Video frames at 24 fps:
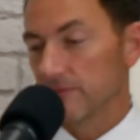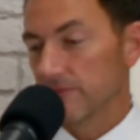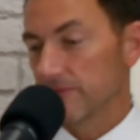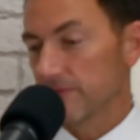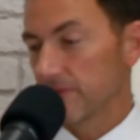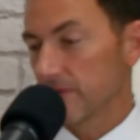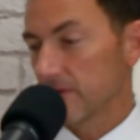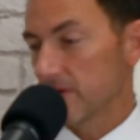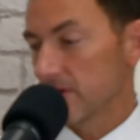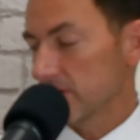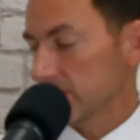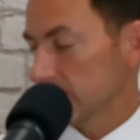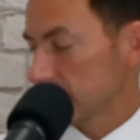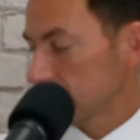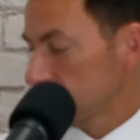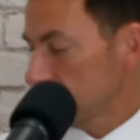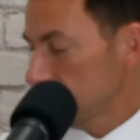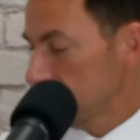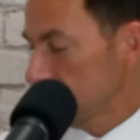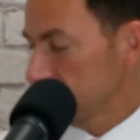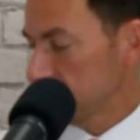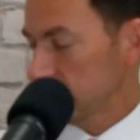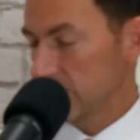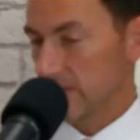first,
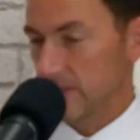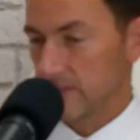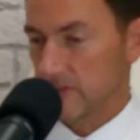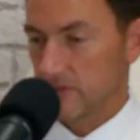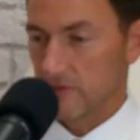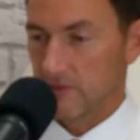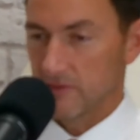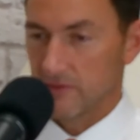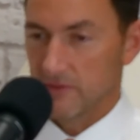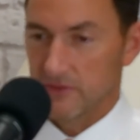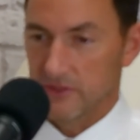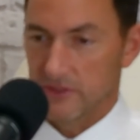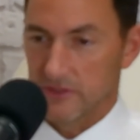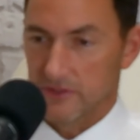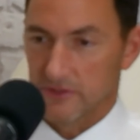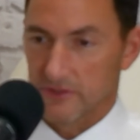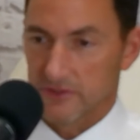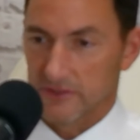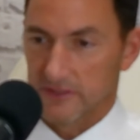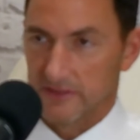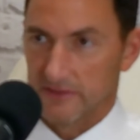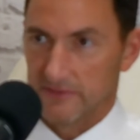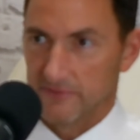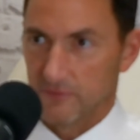why don't you introduce
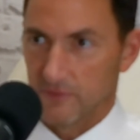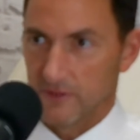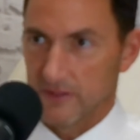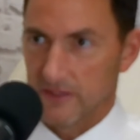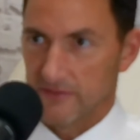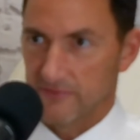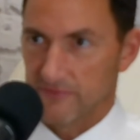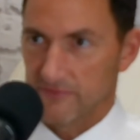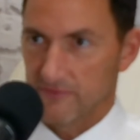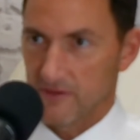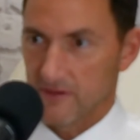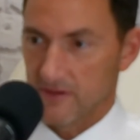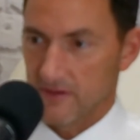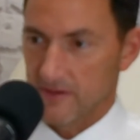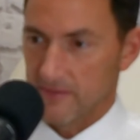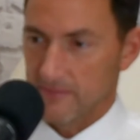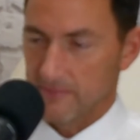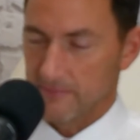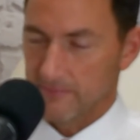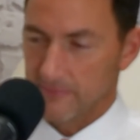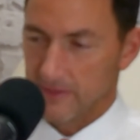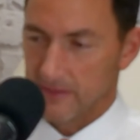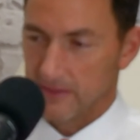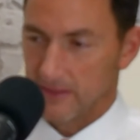yourself? Where are you
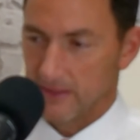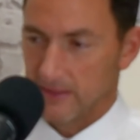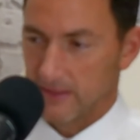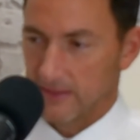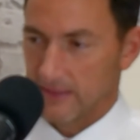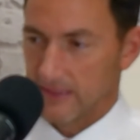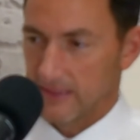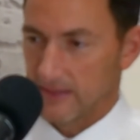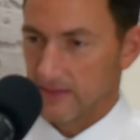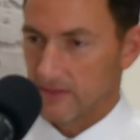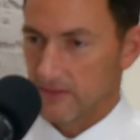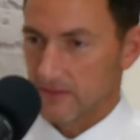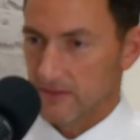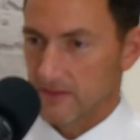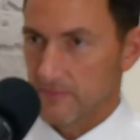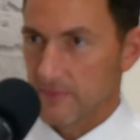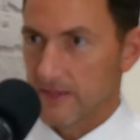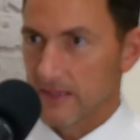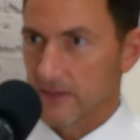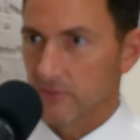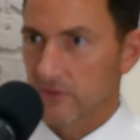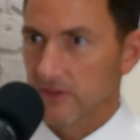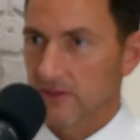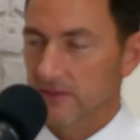from and how long you
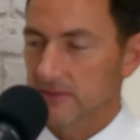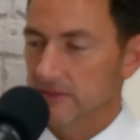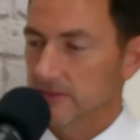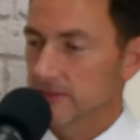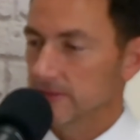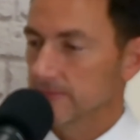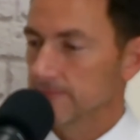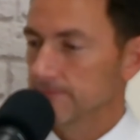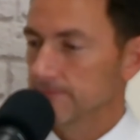been with us?